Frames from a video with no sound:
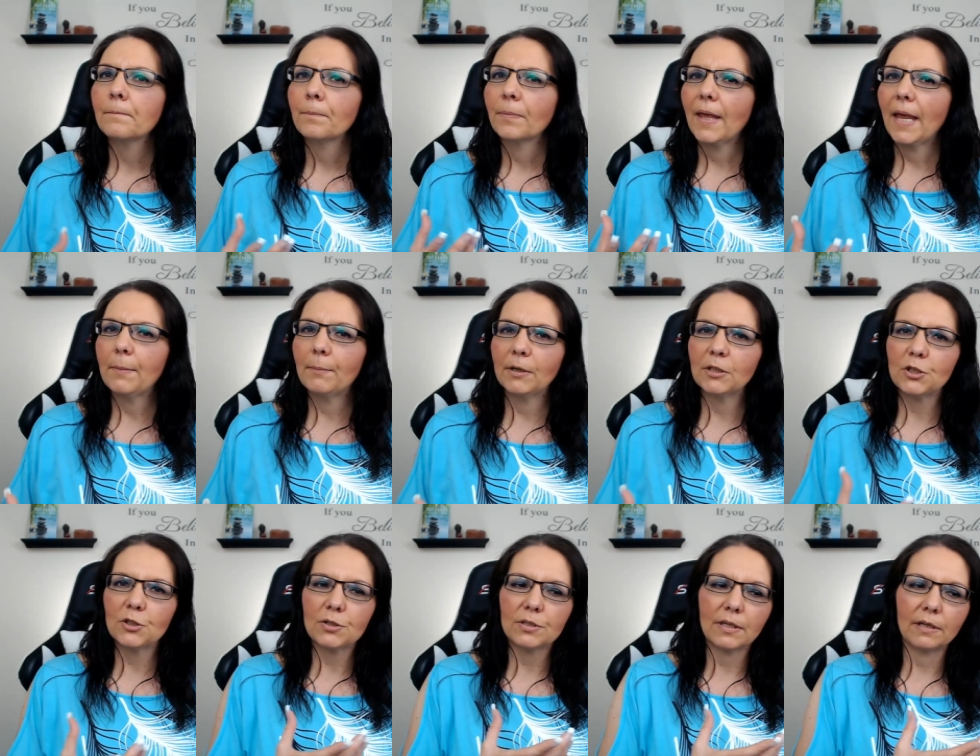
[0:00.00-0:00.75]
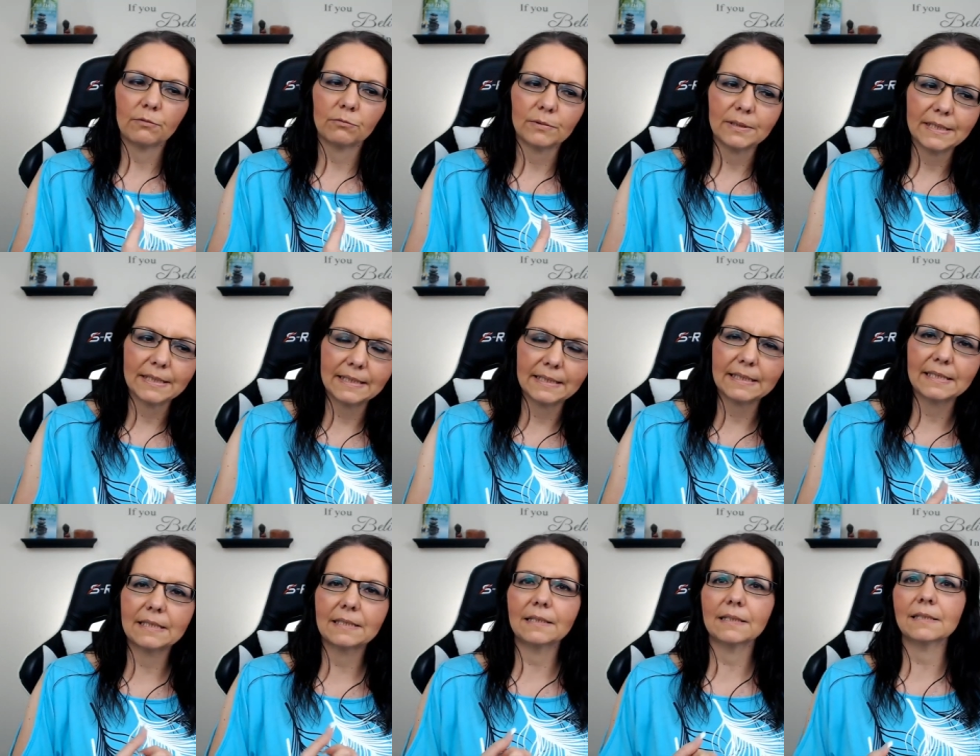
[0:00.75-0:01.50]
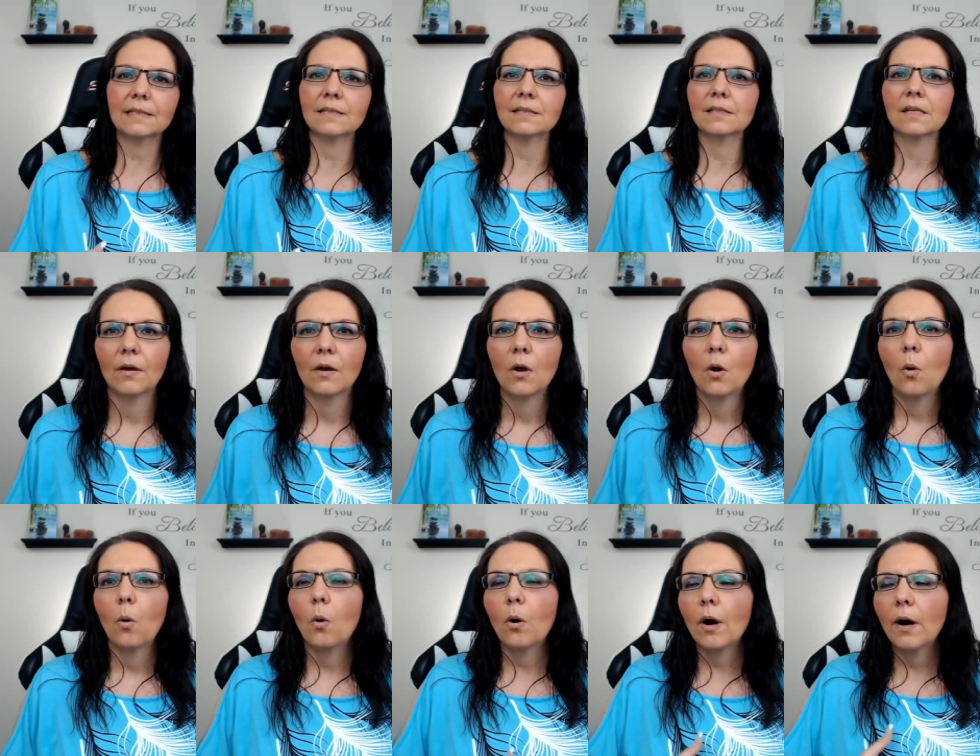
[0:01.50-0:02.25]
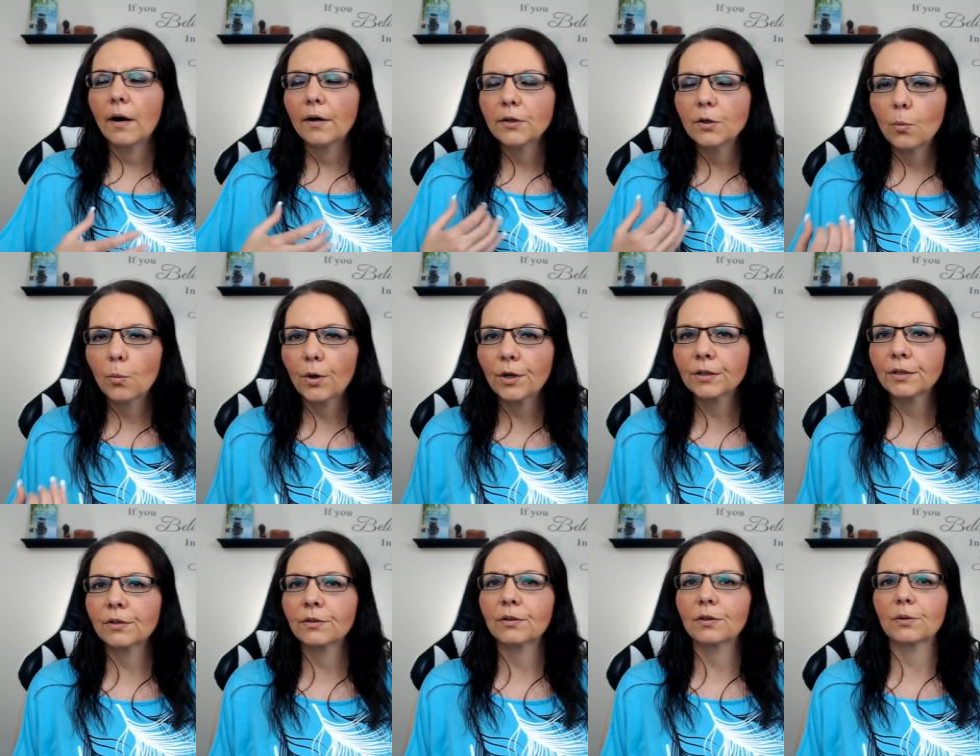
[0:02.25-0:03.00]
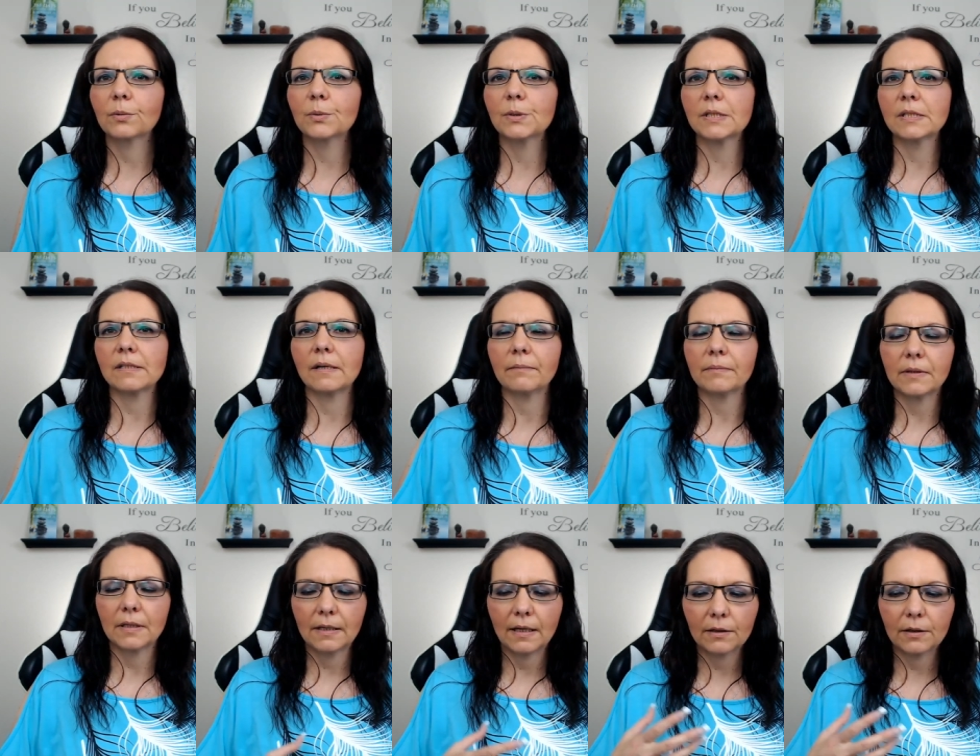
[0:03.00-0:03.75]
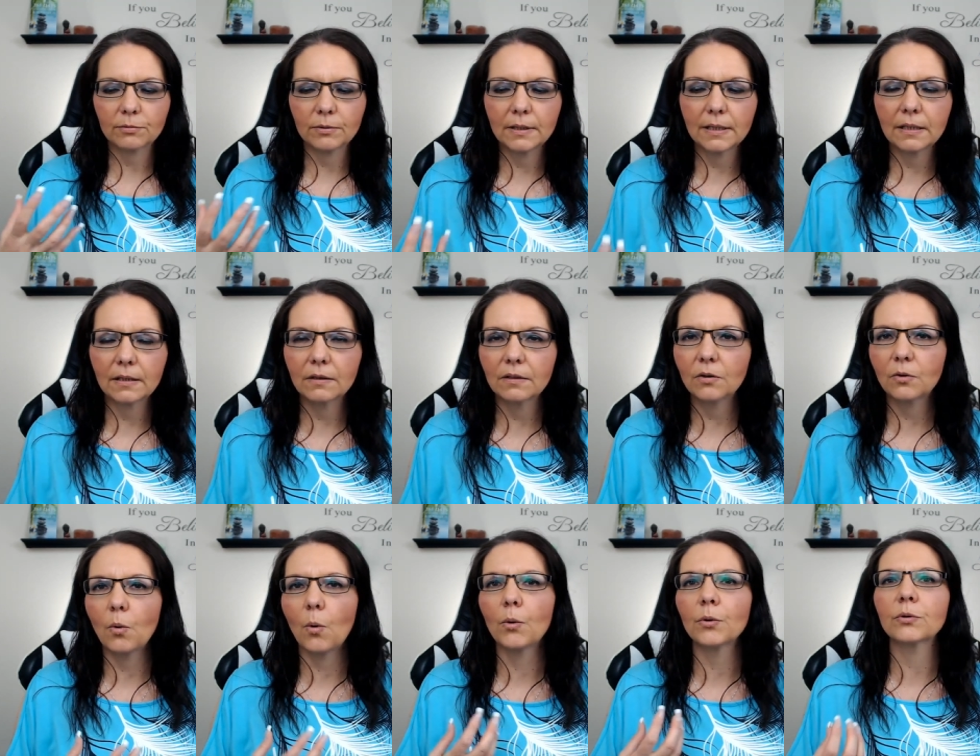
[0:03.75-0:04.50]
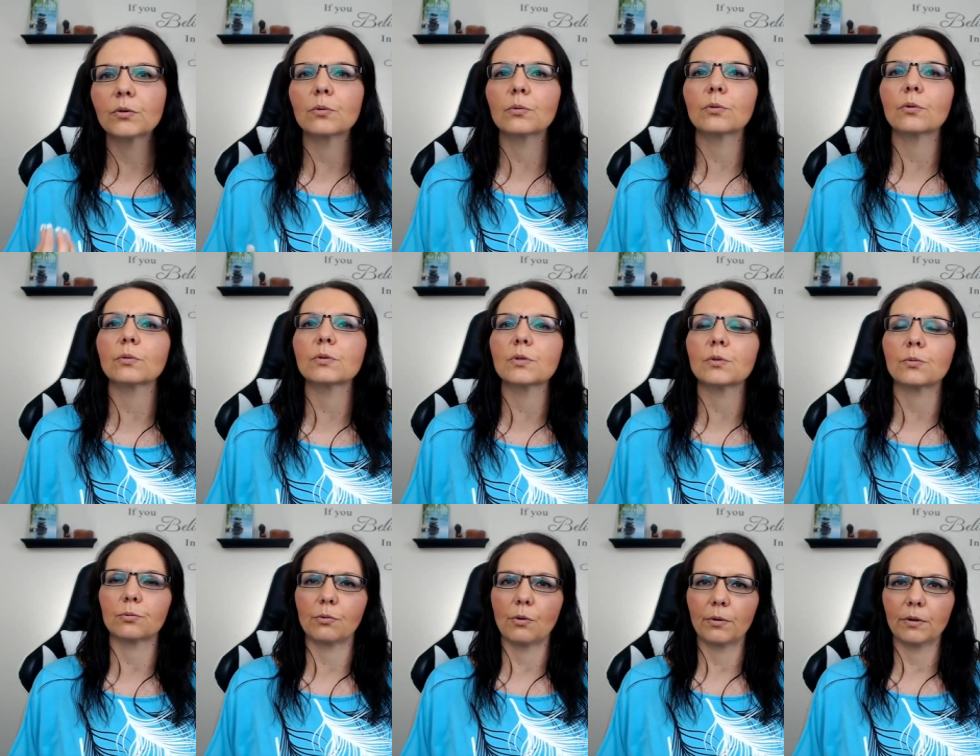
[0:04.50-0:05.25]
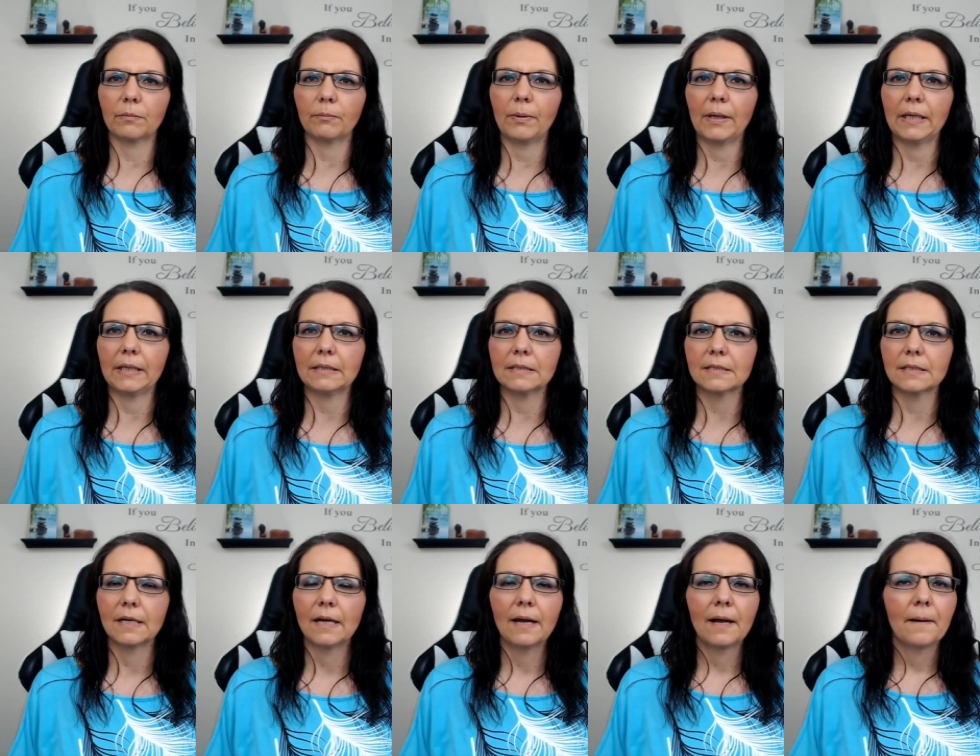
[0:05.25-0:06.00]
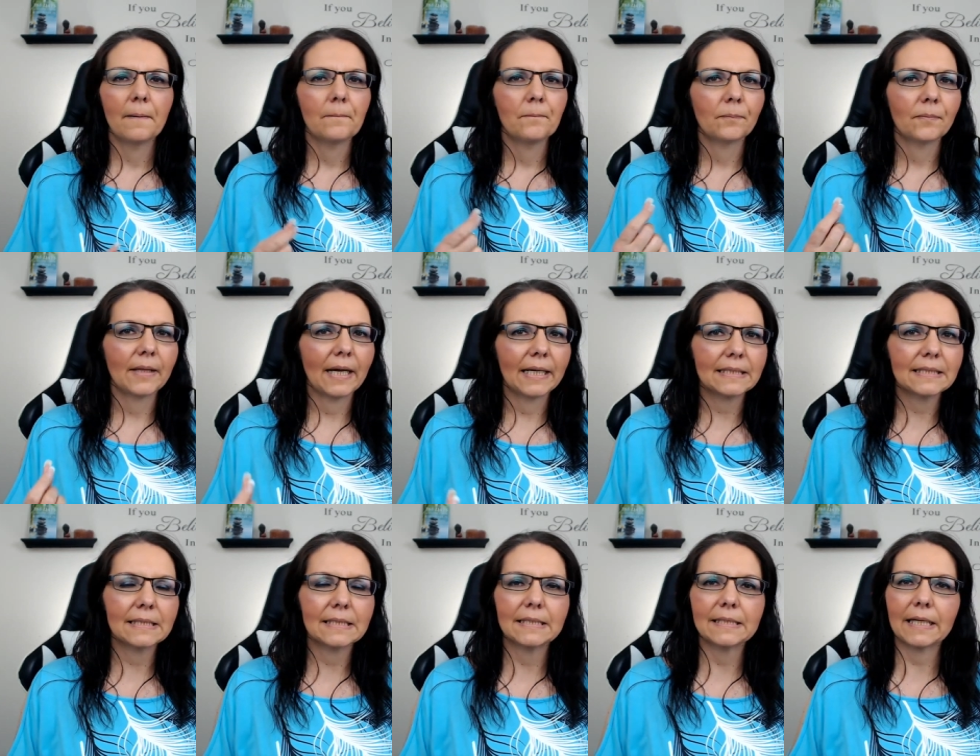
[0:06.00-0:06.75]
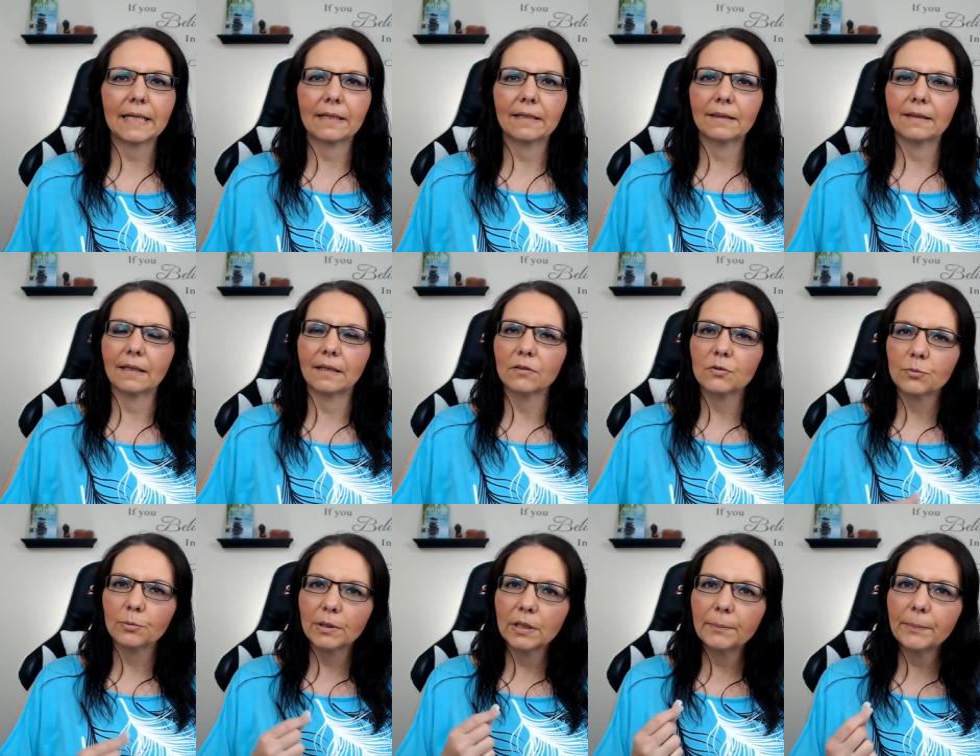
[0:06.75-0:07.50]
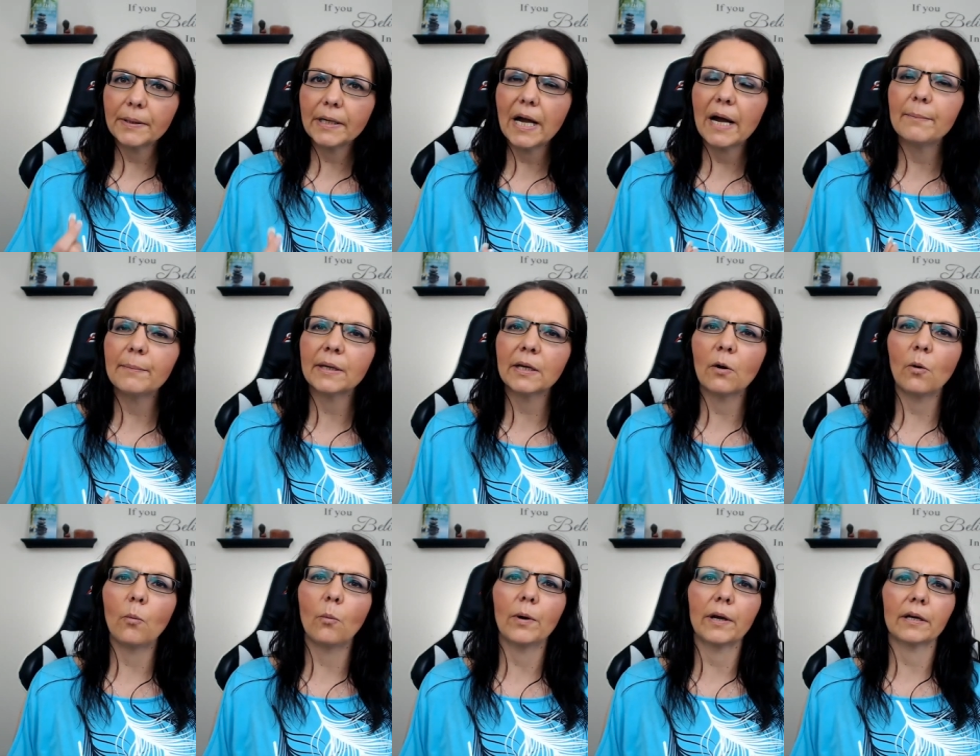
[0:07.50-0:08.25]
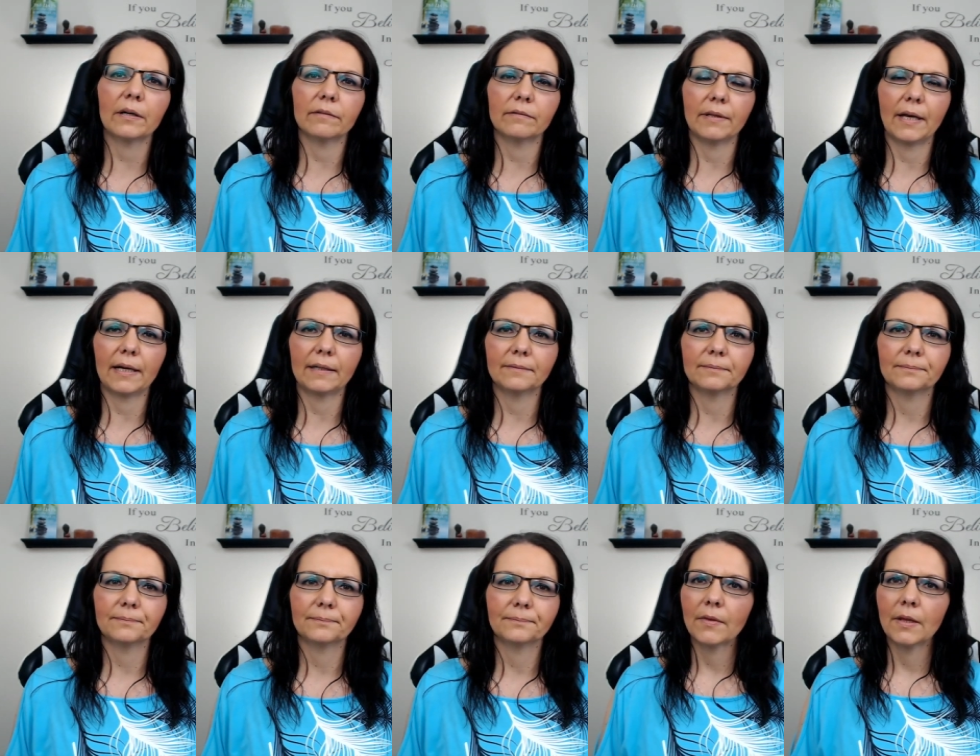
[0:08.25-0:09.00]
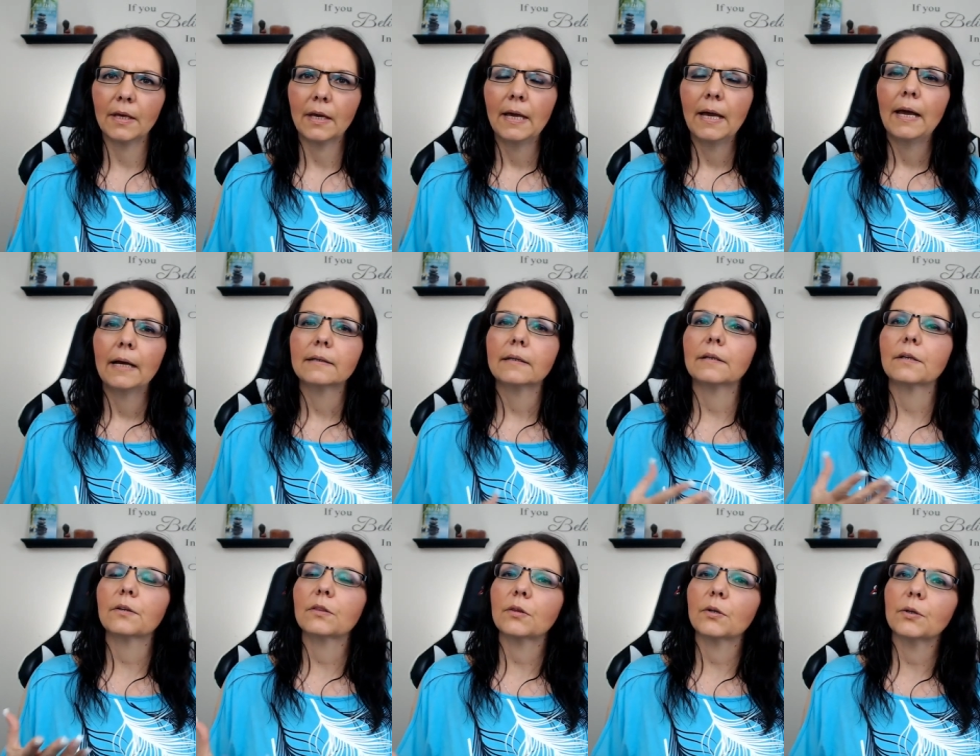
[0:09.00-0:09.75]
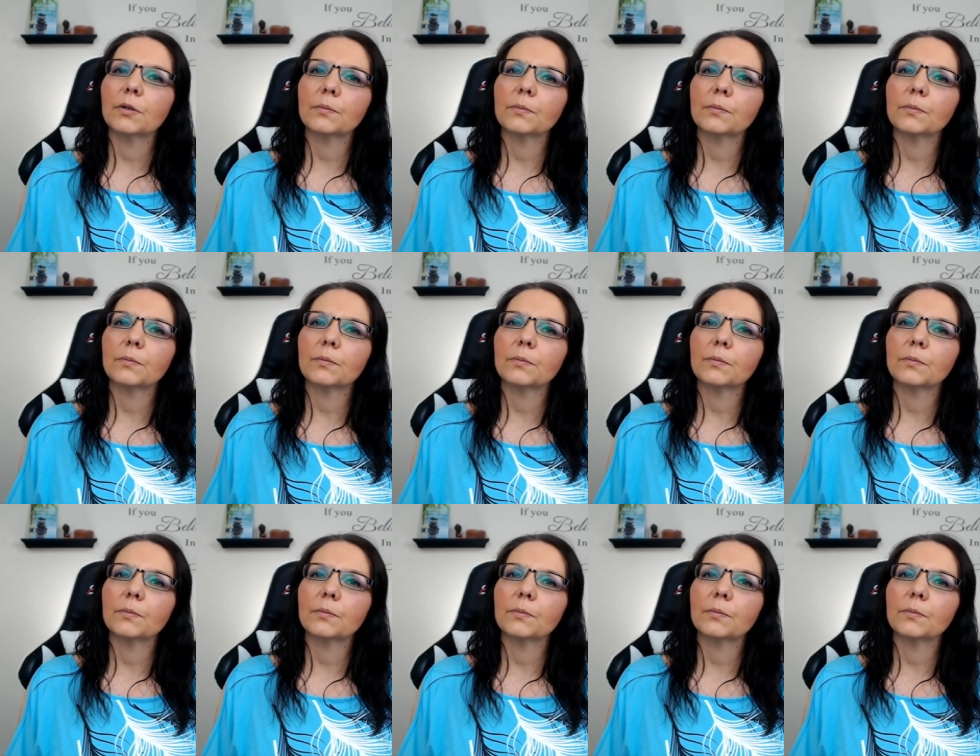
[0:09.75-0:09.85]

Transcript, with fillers: am I just in resistance or are you working through something like really going through those growing pains that's the second thing is really becoming aware of that then the third